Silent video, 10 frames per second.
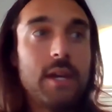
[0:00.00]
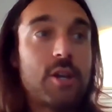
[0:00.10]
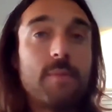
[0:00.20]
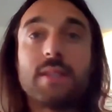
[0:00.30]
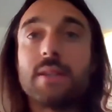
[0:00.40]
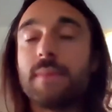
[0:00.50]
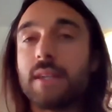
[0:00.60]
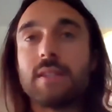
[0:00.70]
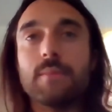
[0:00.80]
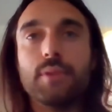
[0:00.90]
It could be
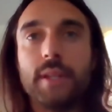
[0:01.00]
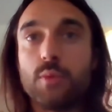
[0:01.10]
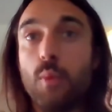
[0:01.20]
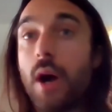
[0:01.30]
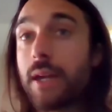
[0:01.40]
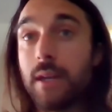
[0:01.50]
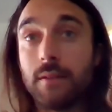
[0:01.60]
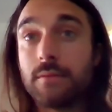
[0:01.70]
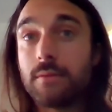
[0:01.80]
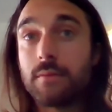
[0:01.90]
something simple as walking,
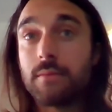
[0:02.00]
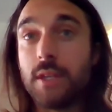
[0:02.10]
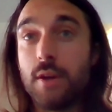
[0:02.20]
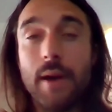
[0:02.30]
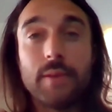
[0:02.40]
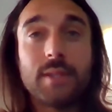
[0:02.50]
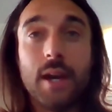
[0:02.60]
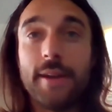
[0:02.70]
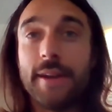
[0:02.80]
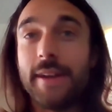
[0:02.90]
you know,
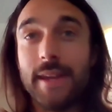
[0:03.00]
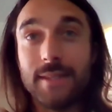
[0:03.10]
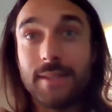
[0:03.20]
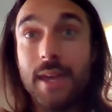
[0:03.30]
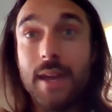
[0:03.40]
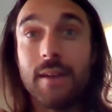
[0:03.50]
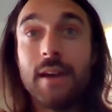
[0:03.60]
outside on a nice day,